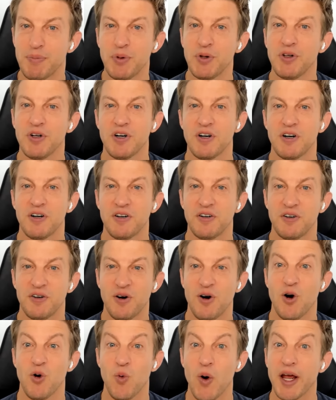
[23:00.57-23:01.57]
people are
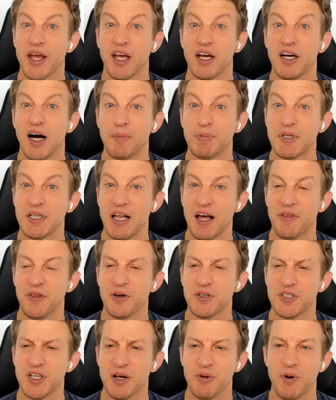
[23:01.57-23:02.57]
waking up to that and
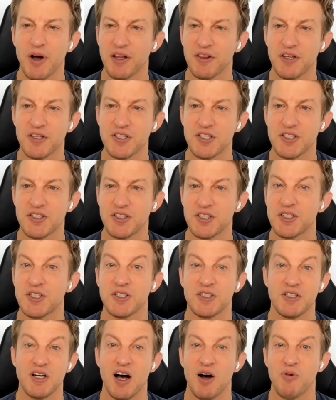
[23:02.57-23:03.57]
they're saying, wait, this
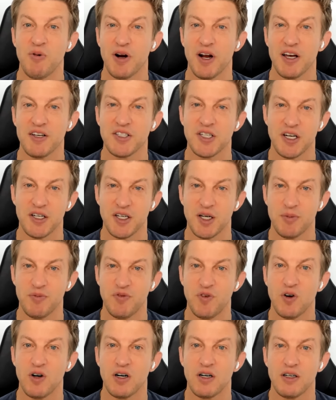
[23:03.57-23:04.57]
is not what I signed
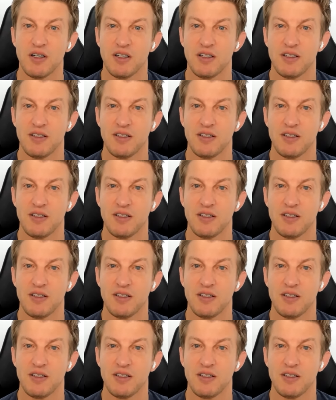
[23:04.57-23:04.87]
up for.